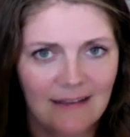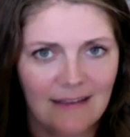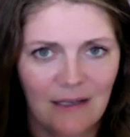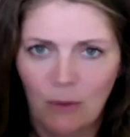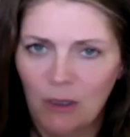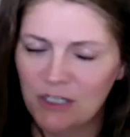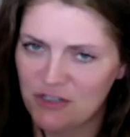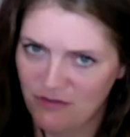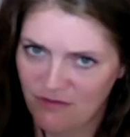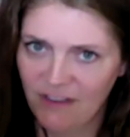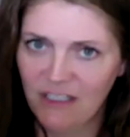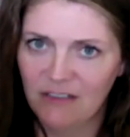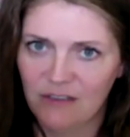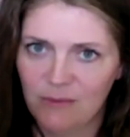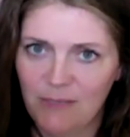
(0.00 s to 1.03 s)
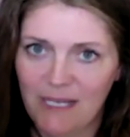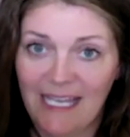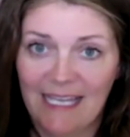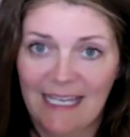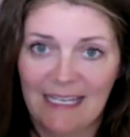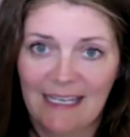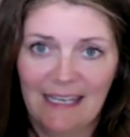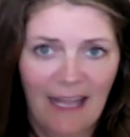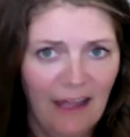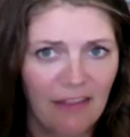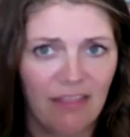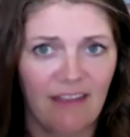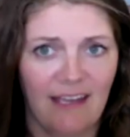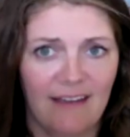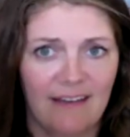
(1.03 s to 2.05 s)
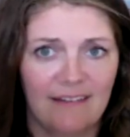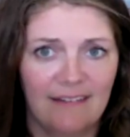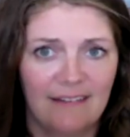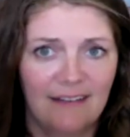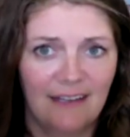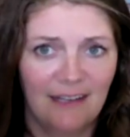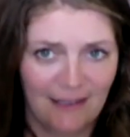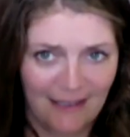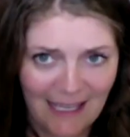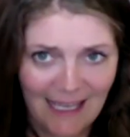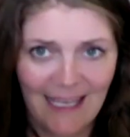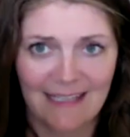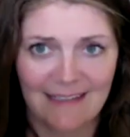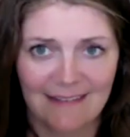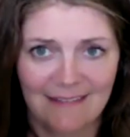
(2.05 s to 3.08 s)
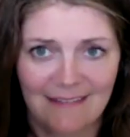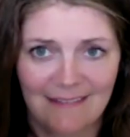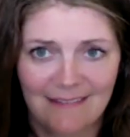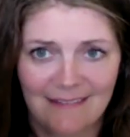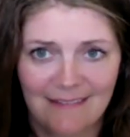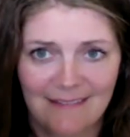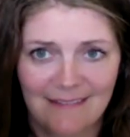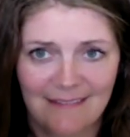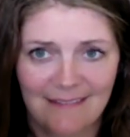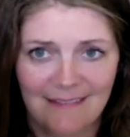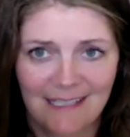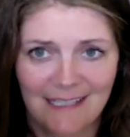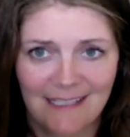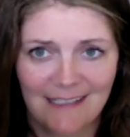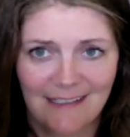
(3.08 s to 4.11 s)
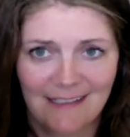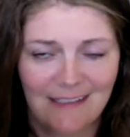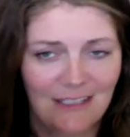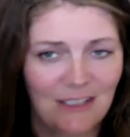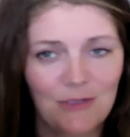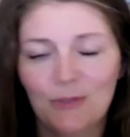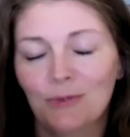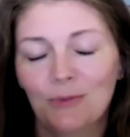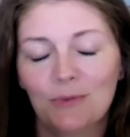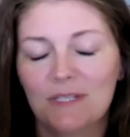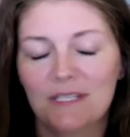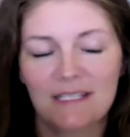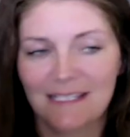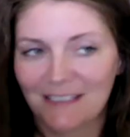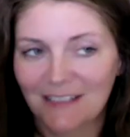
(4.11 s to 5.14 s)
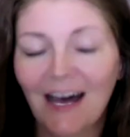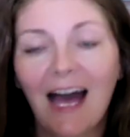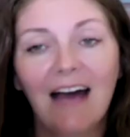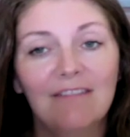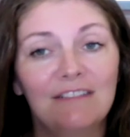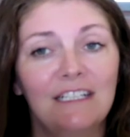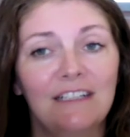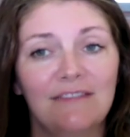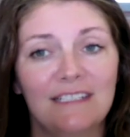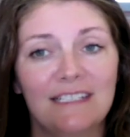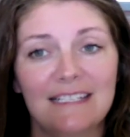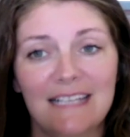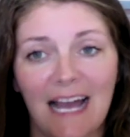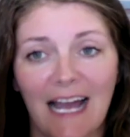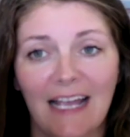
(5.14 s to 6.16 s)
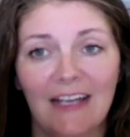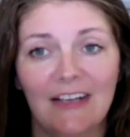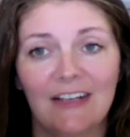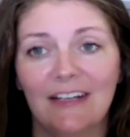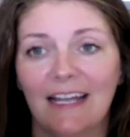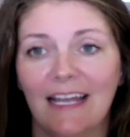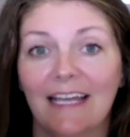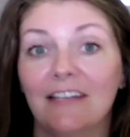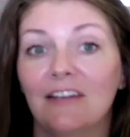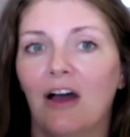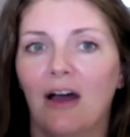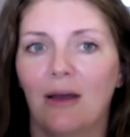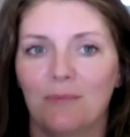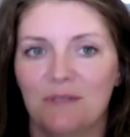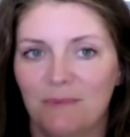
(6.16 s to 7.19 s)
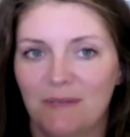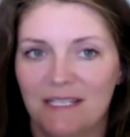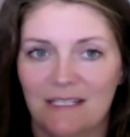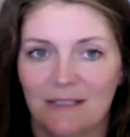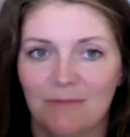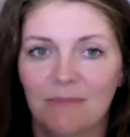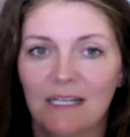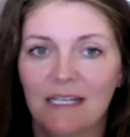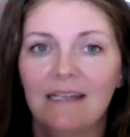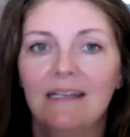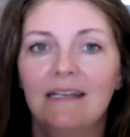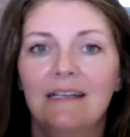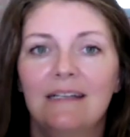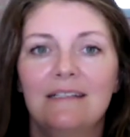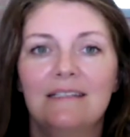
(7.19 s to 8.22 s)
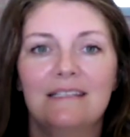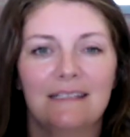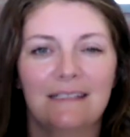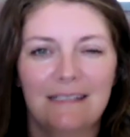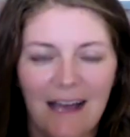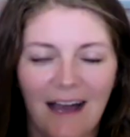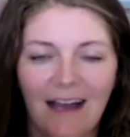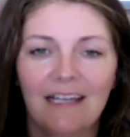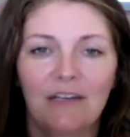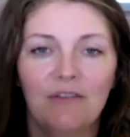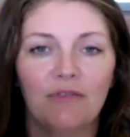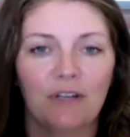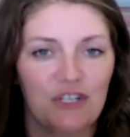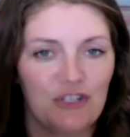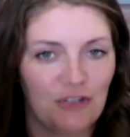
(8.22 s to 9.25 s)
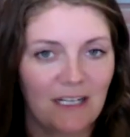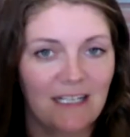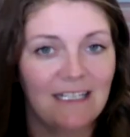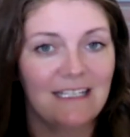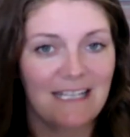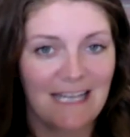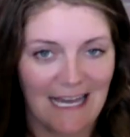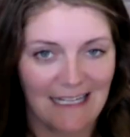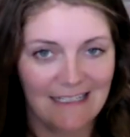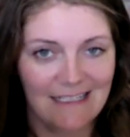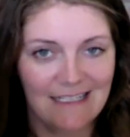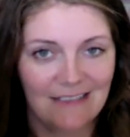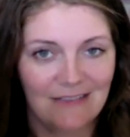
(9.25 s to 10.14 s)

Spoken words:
they watch your film and nothing again. You still have enough desire and optimism to not get frustrated yet.